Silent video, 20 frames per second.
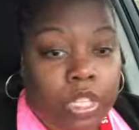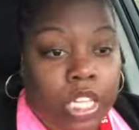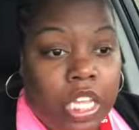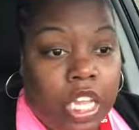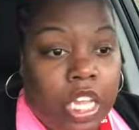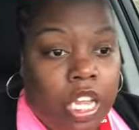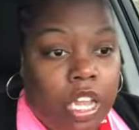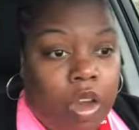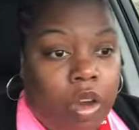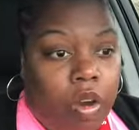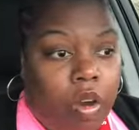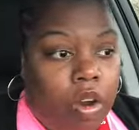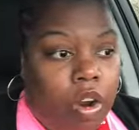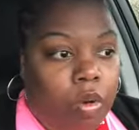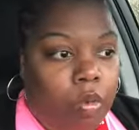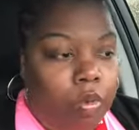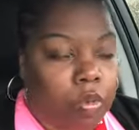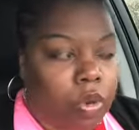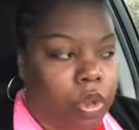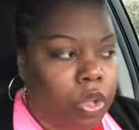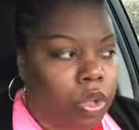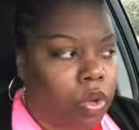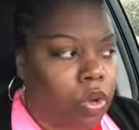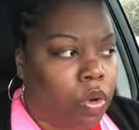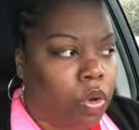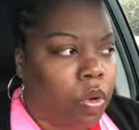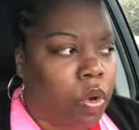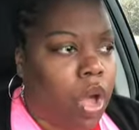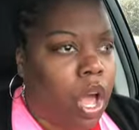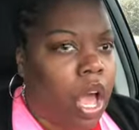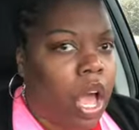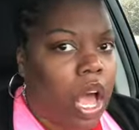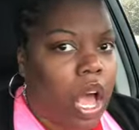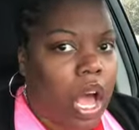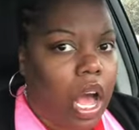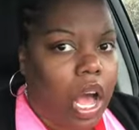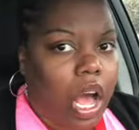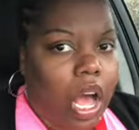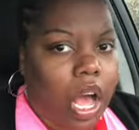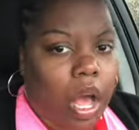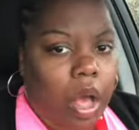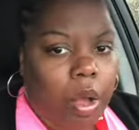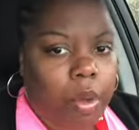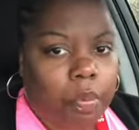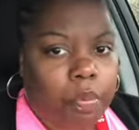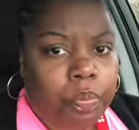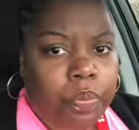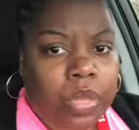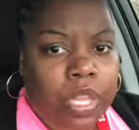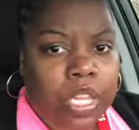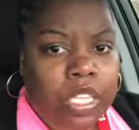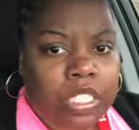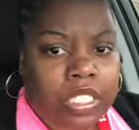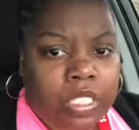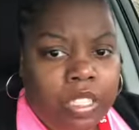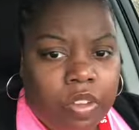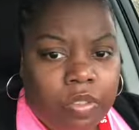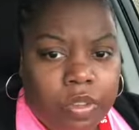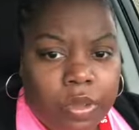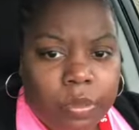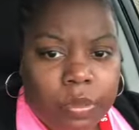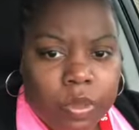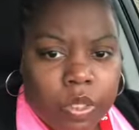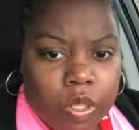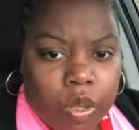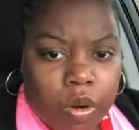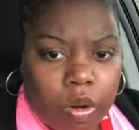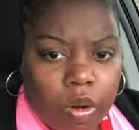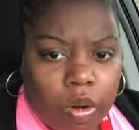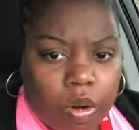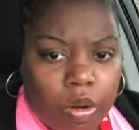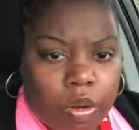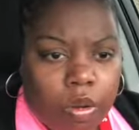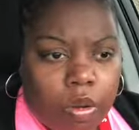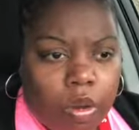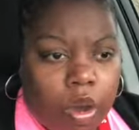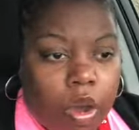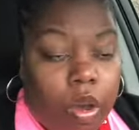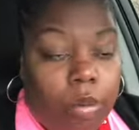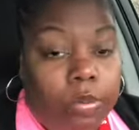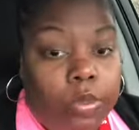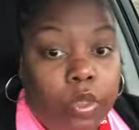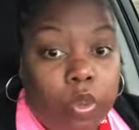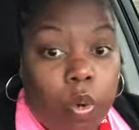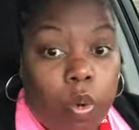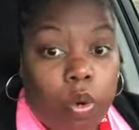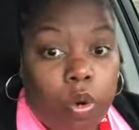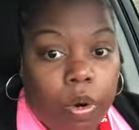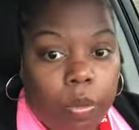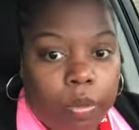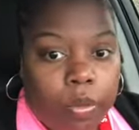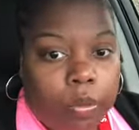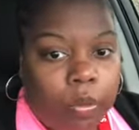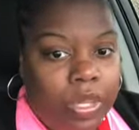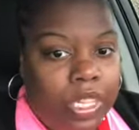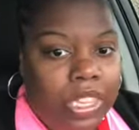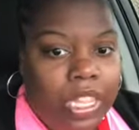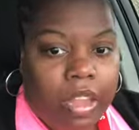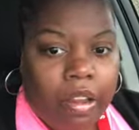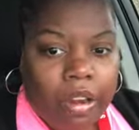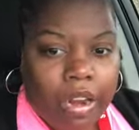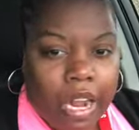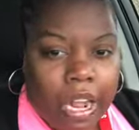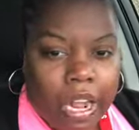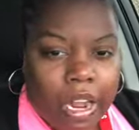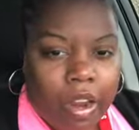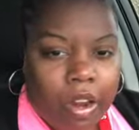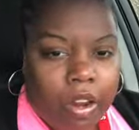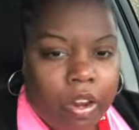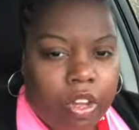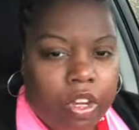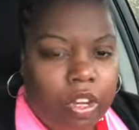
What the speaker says: they are real self-absorbed with their hair.